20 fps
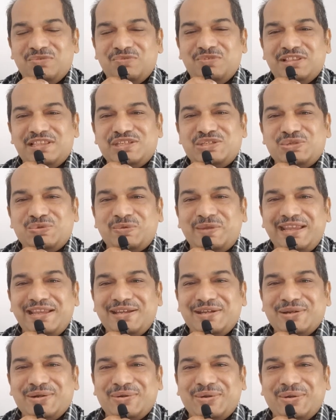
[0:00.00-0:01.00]
With a
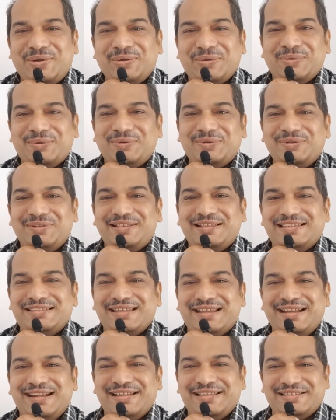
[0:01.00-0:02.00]
sweet tone, the
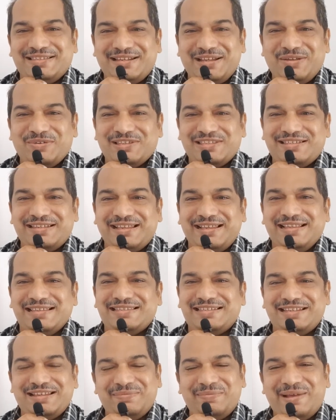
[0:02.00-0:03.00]
child is requesting,
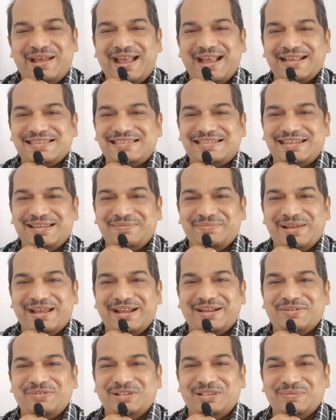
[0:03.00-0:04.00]
stay back, stay
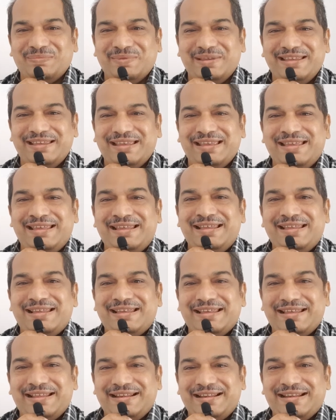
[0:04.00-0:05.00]
back with me
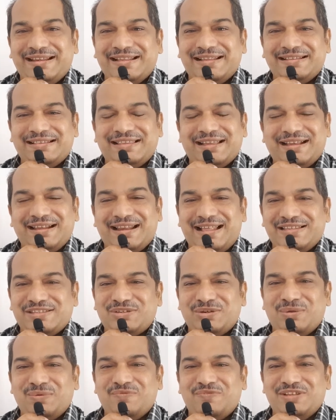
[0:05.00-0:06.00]
in the
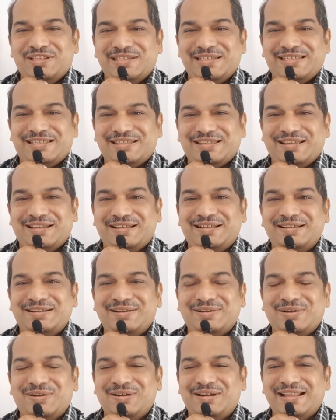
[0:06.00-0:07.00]
classroom, which is uh,
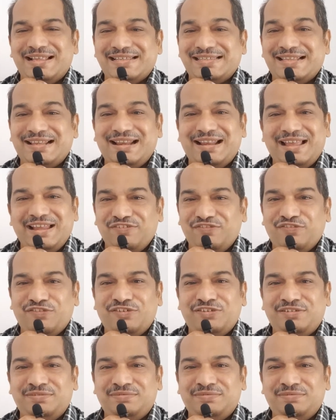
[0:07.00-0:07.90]
called as life.